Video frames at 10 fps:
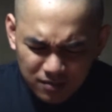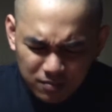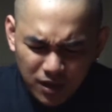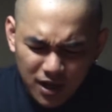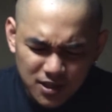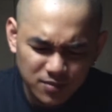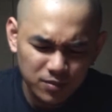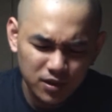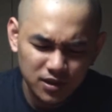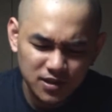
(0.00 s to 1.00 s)
Box
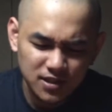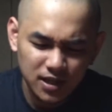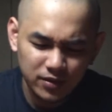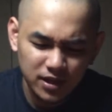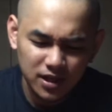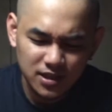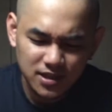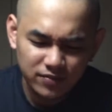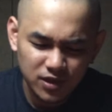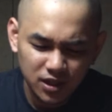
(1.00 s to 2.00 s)
mods nowadays,
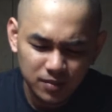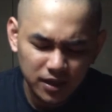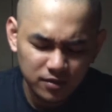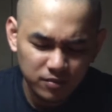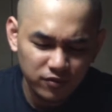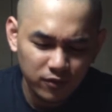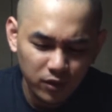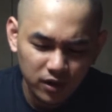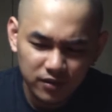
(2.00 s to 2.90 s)
I've talked about it before,